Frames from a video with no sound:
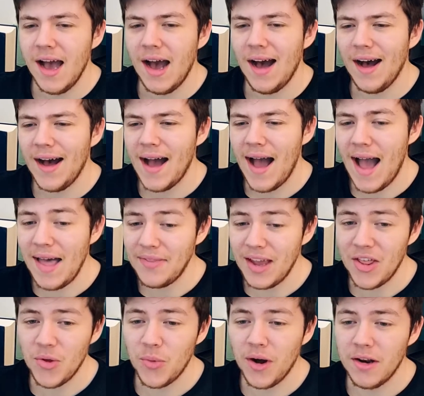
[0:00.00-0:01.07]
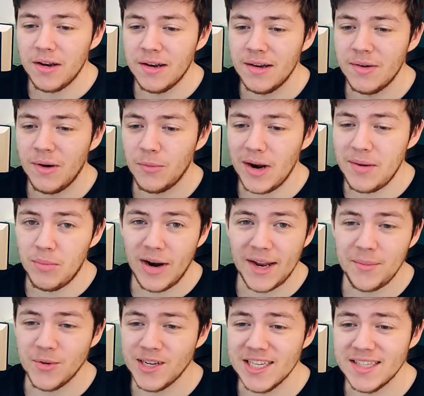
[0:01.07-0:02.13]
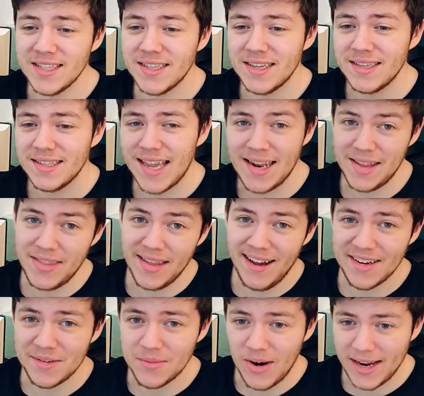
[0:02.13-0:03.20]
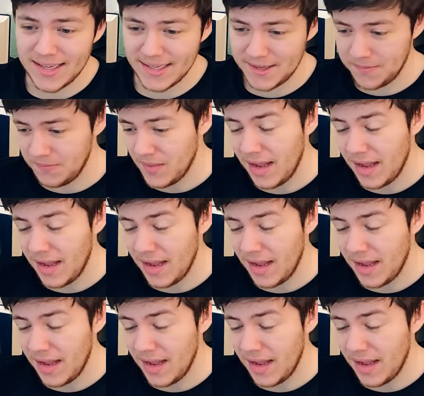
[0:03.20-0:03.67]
and the other one, Ray Bradbury's Zen and the Art of Writing.